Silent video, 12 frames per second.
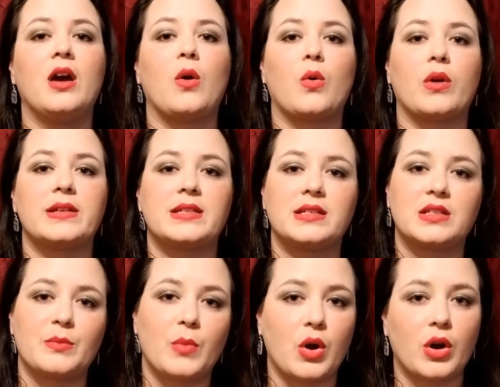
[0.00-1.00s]
Or is it
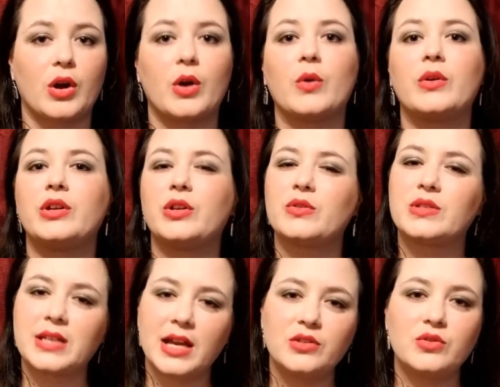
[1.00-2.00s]
tomorrow? You know,
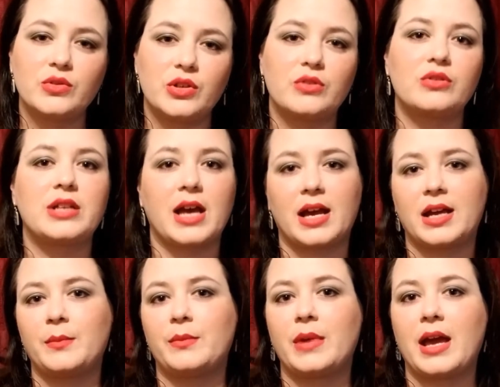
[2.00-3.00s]
schedule your
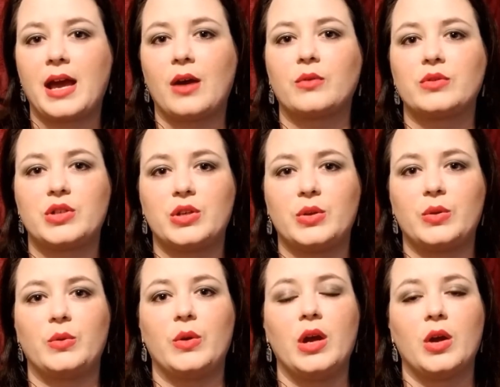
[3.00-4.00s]
time out
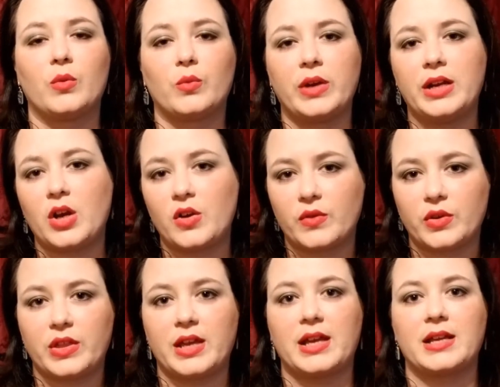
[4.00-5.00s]
to read over
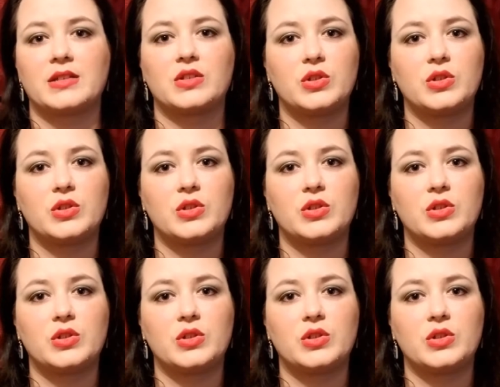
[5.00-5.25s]
things,